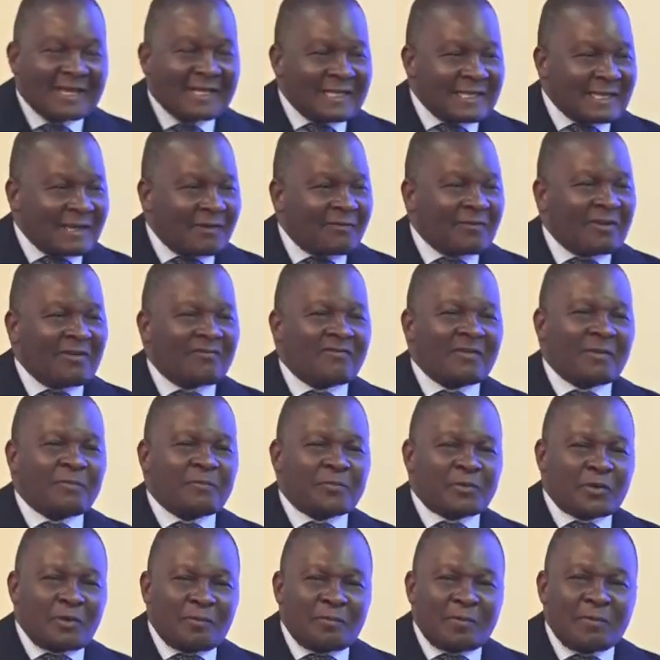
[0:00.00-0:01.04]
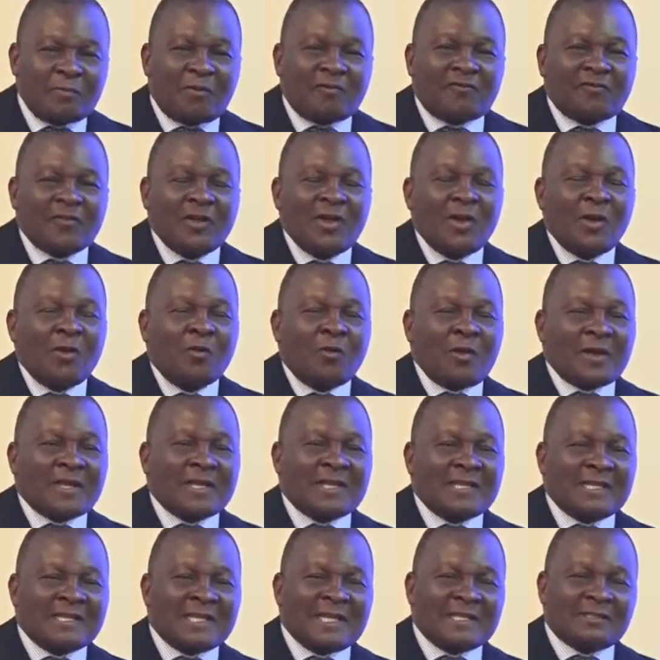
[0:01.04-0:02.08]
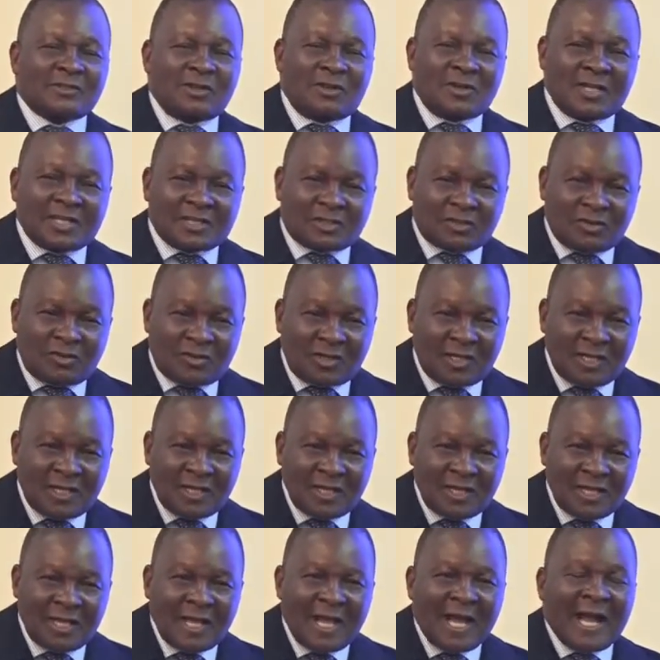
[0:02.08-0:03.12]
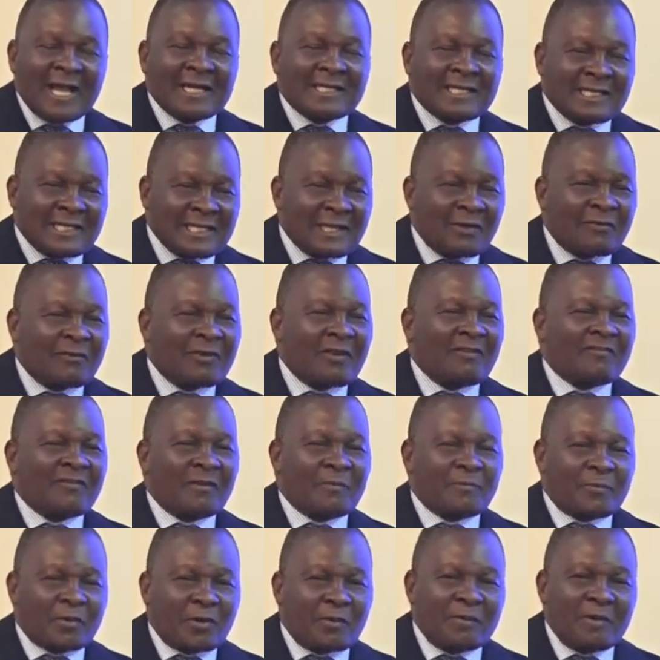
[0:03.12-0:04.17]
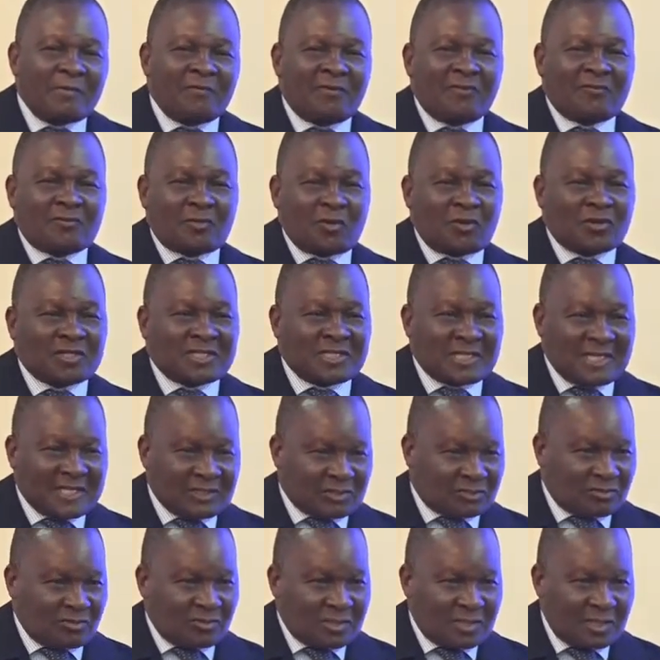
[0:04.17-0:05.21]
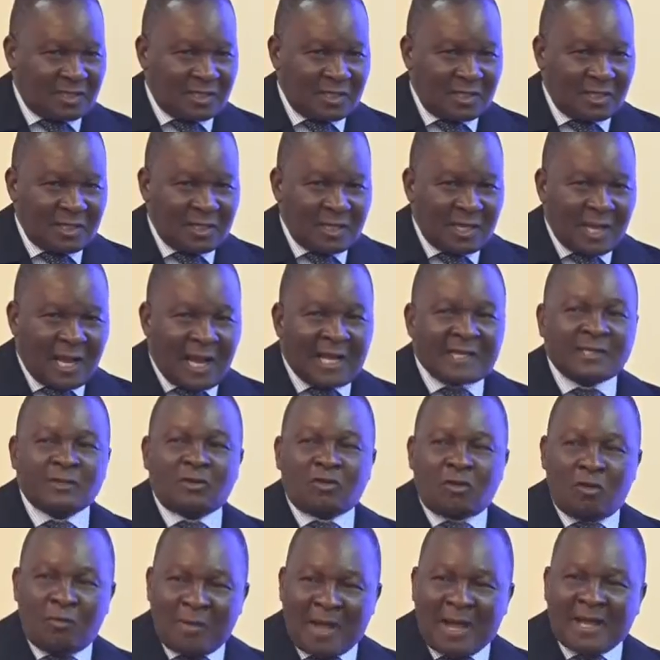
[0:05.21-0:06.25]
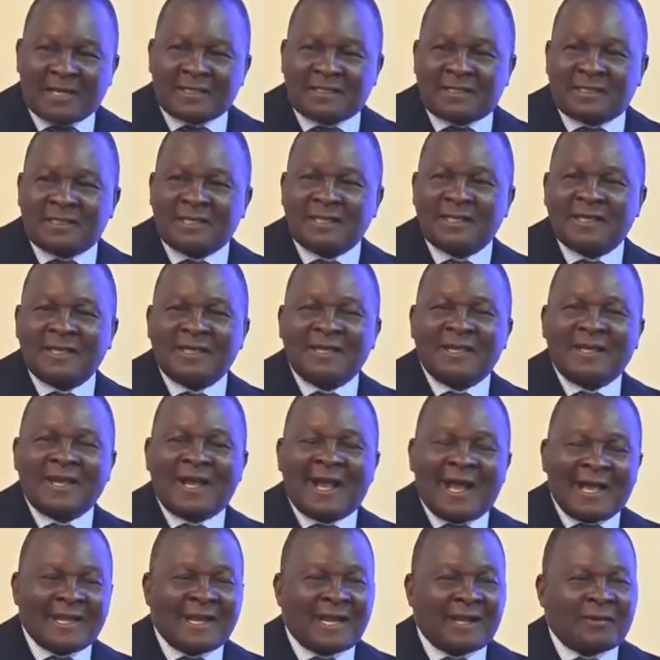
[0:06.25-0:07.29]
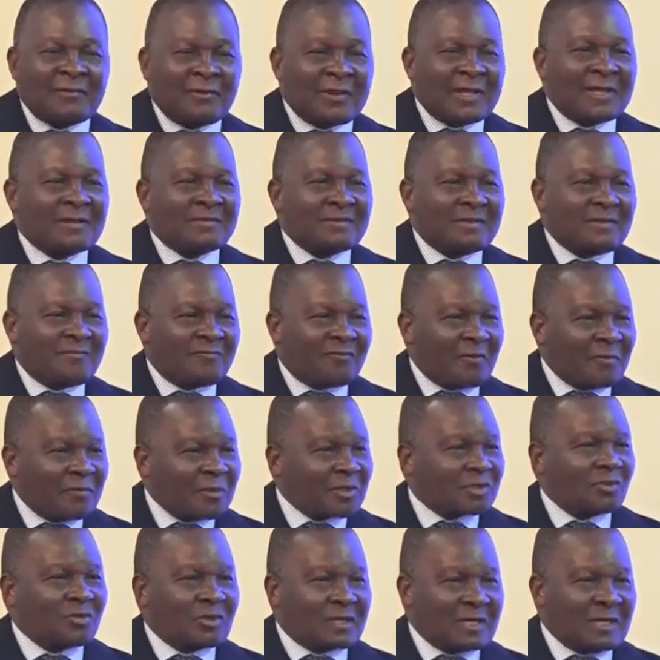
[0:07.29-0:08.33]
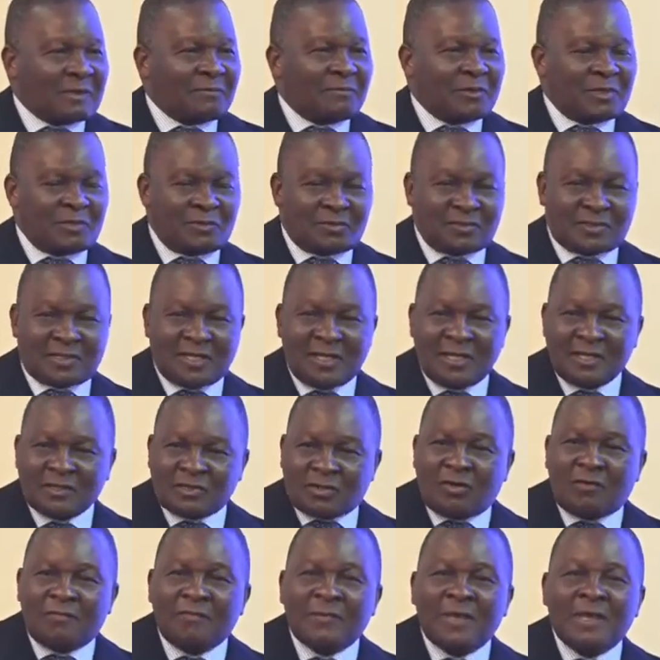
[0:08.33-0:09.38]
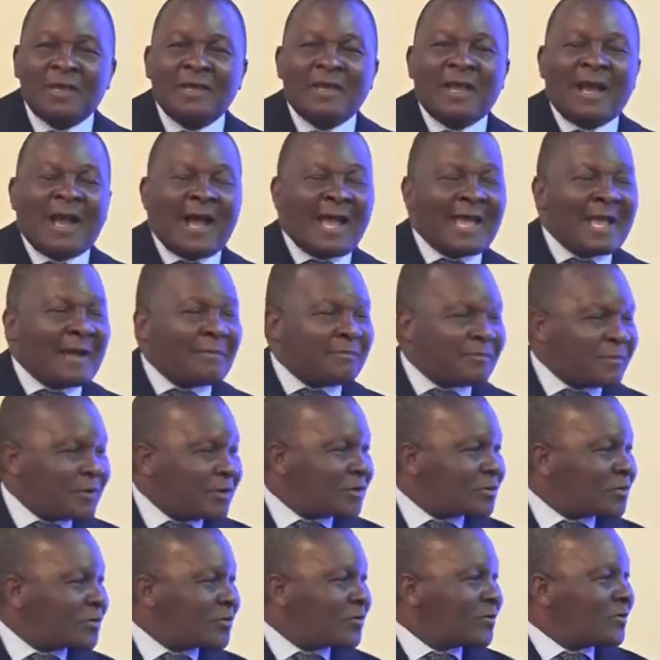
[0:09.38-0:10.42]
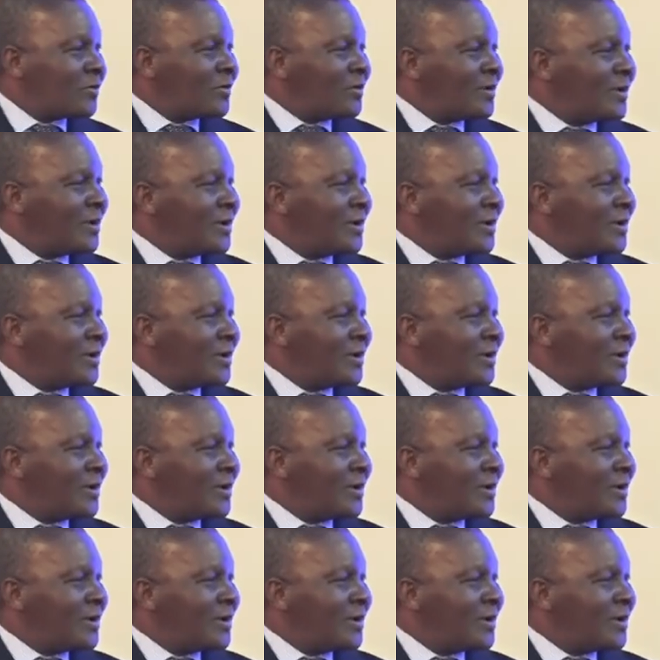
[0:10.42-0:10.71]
here we have a problem of working in isolation, and here we have a problem of coordination and command hierarchy where information can be used. So I appeal